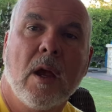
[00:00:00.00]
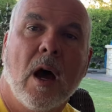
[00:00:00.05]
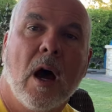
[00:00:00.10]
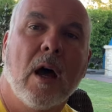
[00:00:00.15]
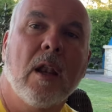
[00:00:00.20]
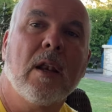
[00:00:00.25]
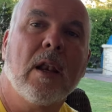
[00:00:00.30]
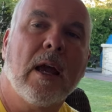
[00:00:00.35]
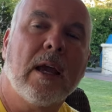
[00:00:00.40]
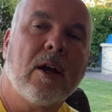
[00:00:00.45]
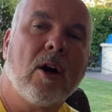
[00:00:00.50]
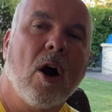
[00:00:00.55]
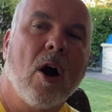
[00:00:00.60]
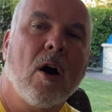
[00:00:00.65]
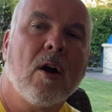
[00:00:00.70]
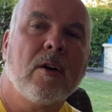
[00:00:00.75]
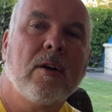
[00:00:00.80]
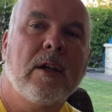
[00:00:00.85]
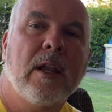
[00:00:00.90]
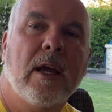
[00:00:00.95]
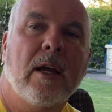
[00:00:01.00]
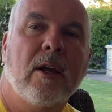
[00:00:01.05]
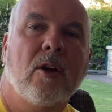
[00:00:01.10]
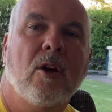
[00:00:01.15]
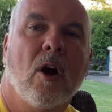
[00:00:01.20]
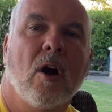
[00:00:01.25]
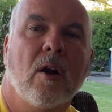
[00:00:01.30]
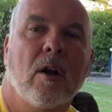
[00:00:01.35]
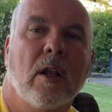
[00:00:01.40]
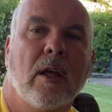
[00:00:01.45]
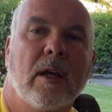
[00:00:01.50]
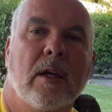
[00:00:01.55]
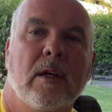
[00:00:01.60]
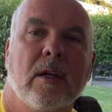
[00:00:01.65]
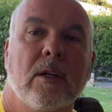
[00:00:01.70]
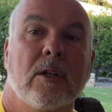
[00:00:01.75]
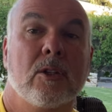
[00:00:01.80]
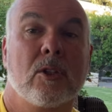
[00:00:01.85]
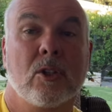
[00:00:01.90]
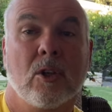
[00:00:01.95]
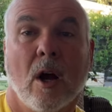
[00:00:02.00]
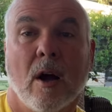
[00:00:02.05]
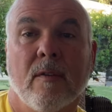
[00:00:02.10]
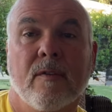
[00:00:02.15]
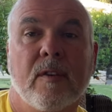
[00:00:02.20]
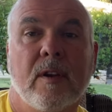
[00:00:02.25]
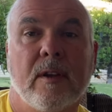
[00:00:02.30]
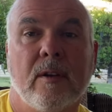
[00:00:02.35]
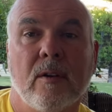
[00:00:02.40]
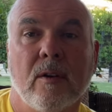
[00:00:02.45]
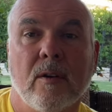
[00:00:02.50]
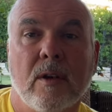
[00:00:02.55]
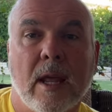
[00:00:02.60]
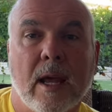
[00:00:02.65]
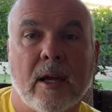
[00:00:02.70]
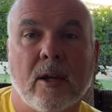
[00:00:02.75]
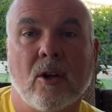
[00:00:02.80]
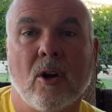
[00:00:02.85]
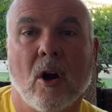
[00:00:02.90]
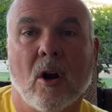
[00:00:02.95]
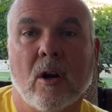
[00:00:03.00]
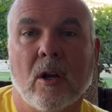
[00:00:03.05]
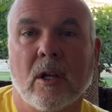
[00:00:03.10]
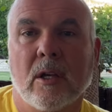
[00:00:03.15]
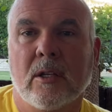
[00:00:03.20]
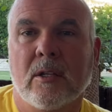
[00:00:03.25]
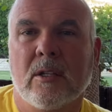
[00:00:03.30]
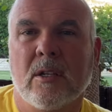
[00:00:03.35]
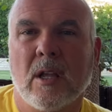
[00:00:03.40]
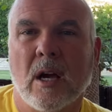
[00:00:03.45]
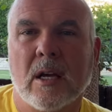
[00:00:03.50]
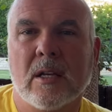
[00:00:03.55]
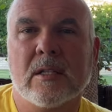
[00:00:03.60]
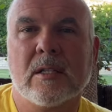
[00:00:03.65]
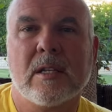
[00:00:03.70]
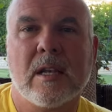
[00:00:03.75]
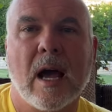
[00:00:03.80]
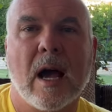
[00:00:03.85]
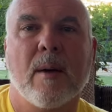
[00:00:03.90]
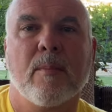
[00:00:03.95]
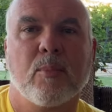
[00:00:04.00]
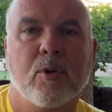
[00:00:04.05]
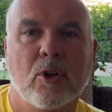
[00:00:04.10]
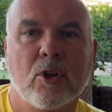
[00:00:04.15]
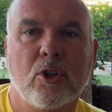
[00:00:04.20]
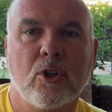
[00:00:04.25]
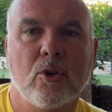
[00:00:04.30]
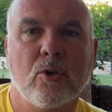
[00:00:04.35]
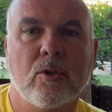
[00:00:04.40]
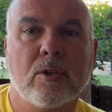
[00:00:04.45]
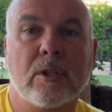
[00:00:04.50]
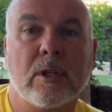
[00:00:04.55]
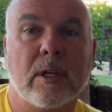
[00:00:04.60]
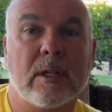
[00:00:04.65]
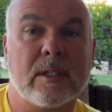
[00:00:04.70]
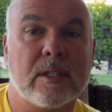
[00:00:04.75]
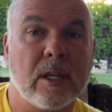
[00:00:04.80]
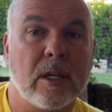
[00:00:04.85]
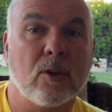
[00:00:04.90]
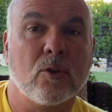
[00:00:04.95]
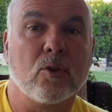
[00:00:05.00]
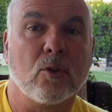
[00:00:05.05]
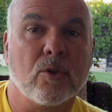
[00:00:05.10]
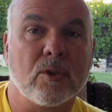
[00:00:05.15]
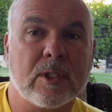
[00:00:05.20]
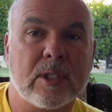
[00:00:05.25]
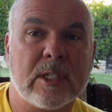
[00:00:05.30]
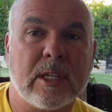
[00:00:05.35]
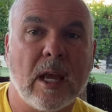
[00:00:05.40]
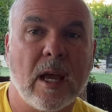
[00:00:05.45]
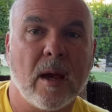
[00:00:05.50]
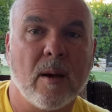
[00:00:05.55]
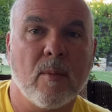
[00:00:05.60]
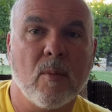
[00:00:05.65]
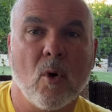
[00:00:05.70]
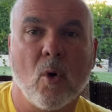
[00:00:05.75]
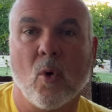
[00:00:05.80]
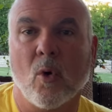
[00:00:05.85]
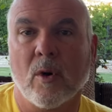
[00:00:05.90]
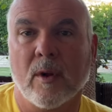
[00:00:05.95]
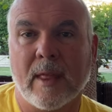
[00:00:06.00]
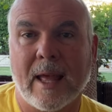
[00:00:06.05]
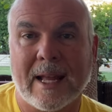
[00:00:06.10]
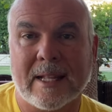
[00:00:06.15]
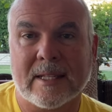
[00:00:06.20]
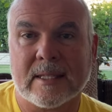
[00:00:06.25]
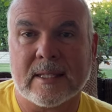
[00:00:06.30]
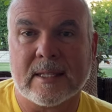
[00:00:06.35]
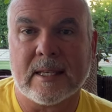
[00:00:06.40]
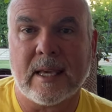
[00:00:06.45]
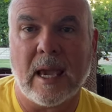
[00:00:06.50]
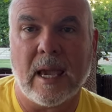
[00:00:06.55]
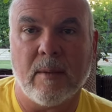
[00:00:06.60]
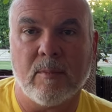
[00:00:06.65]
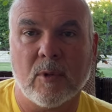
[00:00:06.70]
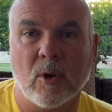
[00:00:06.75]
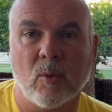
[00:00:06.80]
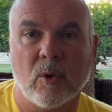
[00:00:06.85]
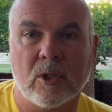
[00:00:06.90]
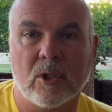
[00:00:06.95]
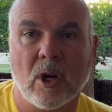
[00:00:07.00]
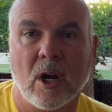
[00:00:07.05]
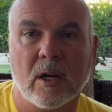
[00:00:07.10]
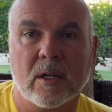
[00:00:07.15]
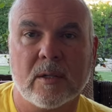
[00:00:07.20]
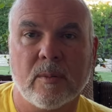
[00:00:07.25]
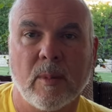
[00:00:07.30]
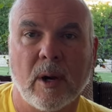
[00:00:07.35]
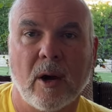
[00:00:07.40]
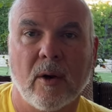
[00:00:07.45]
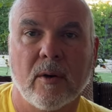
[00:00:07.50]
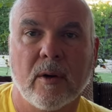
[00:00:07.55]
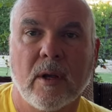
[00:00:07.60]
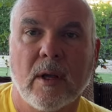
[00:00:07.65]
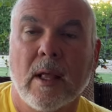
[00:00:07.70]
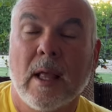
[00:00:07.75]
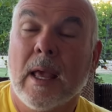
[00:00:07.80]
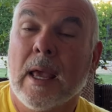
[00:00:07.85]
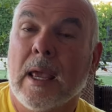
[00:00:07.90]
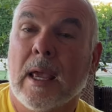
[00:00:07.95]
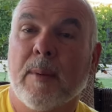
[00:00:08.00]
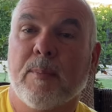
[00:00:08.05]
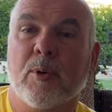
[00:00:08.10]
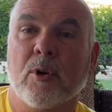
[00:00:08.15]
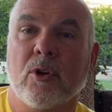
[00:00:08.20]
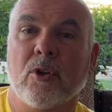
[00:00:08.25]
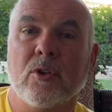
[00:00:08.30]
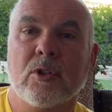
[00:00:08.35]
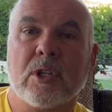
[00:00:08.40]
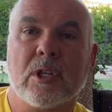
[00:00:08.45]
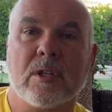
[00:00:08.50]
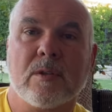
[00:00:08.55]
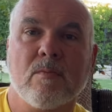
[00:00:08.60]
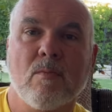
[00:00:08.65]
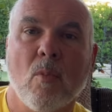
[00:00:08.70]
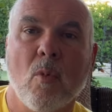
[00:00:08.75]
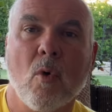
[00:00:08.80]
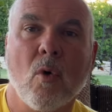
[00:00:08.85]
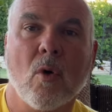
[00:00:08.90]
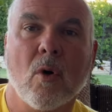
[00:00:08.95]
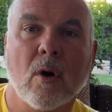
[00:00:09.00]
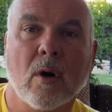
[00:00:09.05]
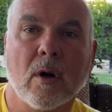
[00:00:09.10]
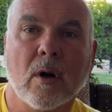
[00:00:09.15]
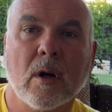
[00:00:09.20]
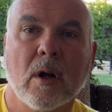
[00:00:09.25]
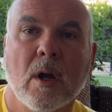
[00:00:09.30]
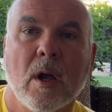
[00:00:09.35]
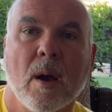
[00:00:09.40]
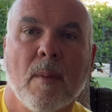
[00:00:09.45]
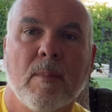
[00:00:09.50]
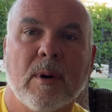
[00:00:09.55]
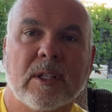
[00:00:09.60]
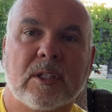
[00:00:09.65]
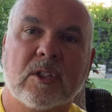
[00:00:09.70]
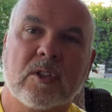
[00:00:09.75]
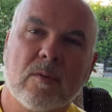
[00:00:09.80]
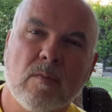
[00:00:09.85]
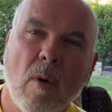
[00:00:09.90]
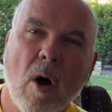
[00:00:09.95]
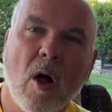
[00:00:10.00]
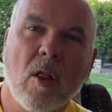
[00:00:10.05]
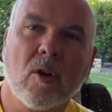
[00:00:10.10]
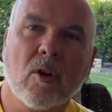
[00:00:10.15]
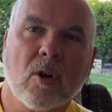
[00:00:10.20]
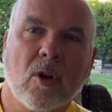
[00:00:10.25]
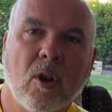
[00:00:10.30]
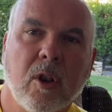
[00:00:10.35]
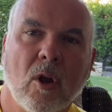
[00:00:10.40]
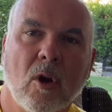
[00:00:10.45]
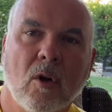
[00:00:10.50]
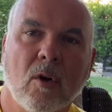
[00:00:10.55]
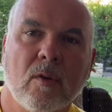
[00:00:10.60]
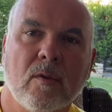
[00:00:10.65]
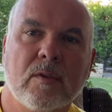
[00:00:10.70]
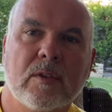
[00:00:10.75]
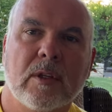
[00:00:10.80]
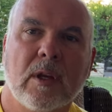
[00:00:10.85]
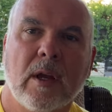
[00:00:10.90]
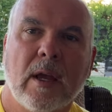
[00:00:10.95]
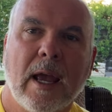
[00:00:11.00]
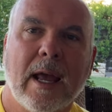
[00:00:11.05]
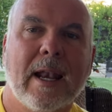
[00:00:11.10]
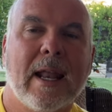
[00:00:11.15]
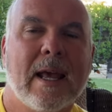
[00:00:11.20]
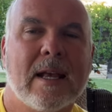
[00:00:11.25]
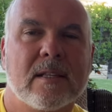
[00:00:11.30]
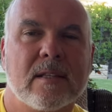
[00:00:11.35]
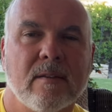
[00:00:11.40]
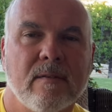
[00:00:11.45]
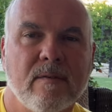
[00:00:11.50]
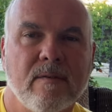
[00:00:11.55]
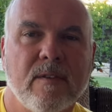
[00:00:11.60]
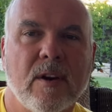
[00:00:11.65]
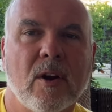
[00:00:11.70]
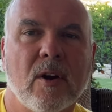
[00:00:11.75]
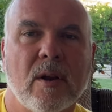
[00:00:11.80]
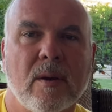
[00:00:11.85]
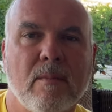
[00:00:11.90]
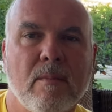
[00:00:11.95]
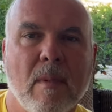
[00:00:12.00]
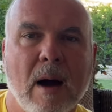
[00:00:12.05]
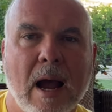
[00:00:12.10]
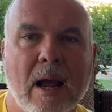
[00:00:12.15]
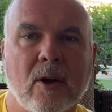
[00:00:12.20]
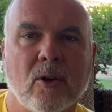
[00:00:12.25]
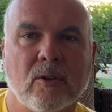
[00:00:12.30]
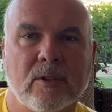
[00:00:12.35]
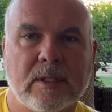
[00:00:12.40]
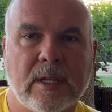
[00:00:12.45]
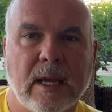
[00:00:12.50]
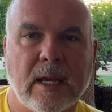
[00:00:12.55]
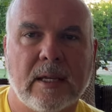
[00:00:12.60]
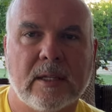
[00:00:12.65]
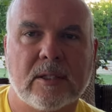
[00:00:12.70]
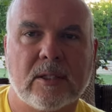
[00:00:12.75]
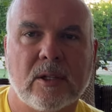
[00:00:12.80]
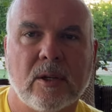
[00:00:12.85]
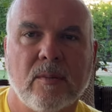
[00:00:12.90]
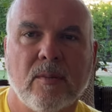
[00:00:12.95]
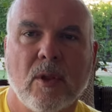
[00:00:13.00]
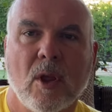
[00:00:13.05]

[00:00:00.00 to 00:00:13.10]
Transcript: Unlike hardneck garlic, softneck garlic does not produce a central stem or that scape that we talked about. It produces more but smaller cloves and has a very mild taste.